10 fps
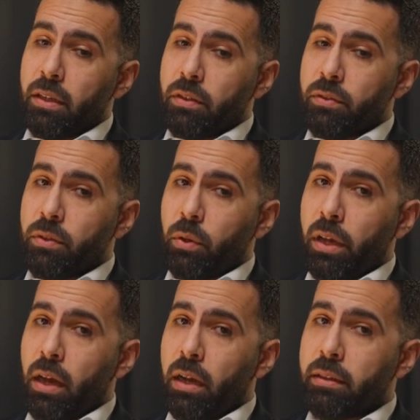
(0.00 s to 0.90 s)
So
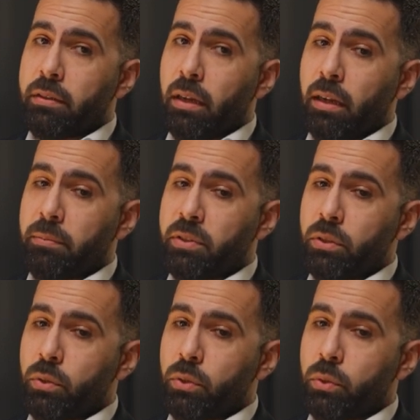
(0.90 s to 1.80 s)
AI helps
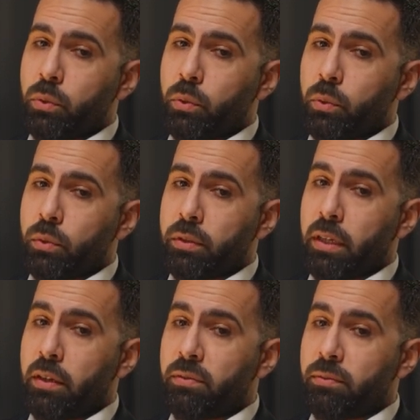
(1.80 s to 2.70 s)
you to
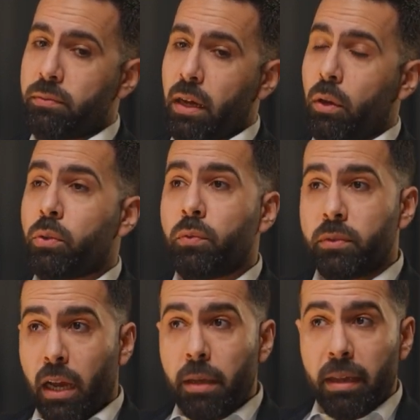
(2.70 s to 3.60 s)
save a lot of
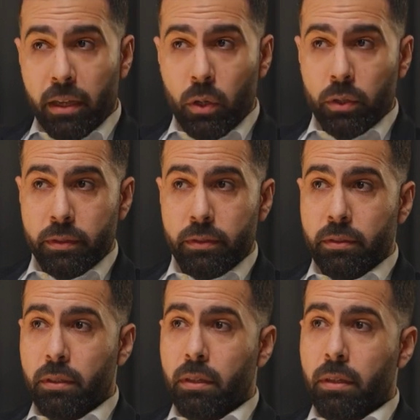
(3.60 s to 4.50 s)
time and costs,
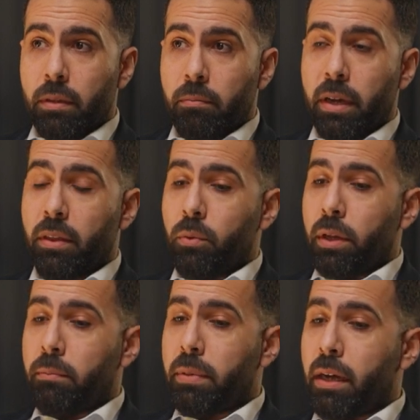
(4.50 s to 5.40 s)
by the way,
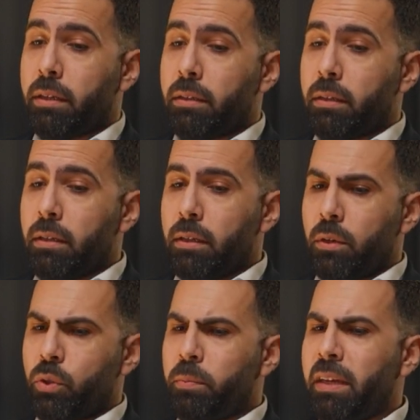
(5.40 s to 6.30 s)
by
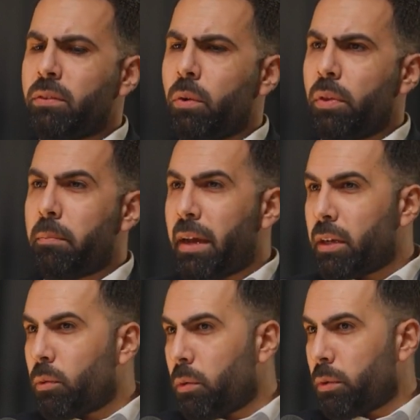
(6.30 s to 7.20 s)
automate all the
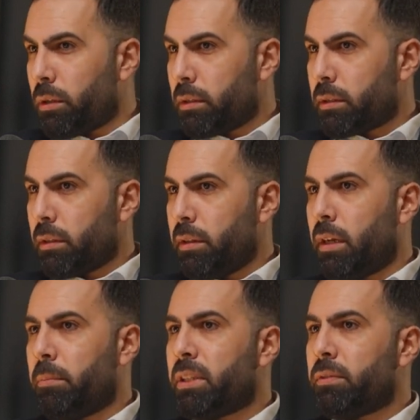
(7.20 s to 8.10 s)
manual work, the
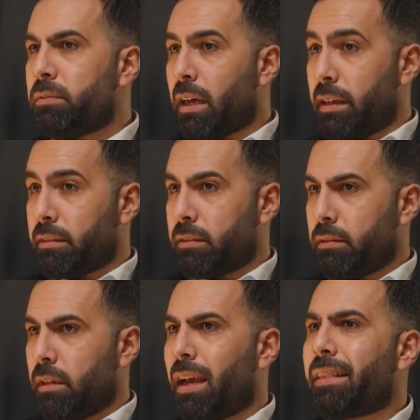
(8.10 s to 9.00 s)
repetitive tasks
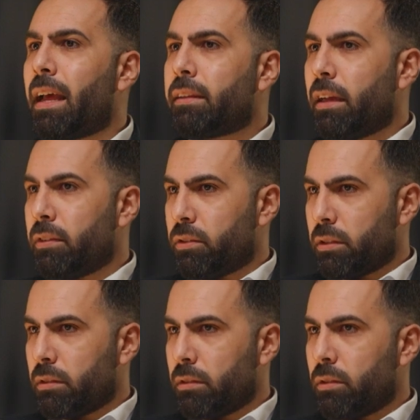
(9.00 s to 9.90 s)
like data entry,
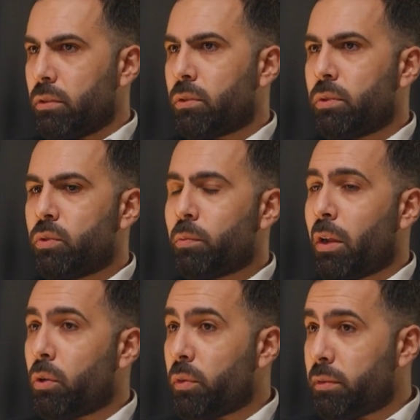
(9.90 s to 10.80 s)
consume a
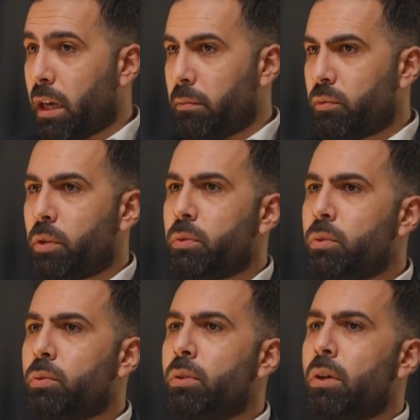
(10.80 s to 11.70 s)
lot of time from
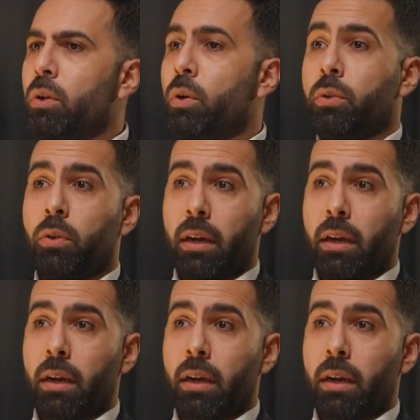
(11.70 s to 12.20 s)
you or your